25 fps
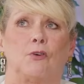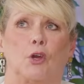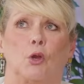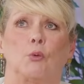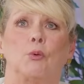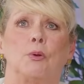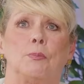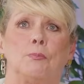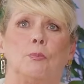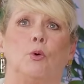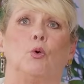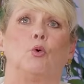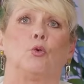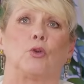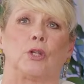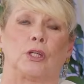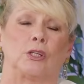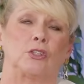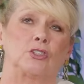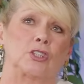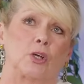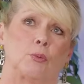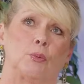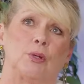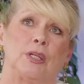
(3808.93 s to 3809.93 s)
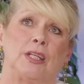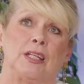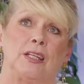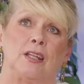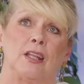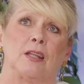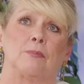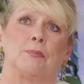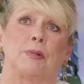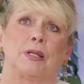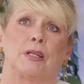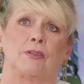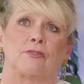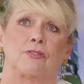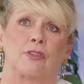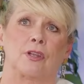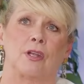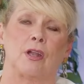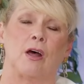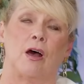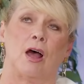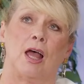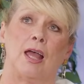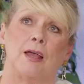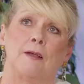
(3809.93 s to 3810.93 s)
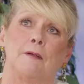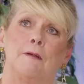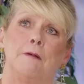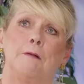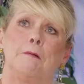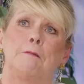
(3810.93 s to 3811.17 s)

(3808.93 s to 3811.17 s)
following morning because I went in, in the middle of the night.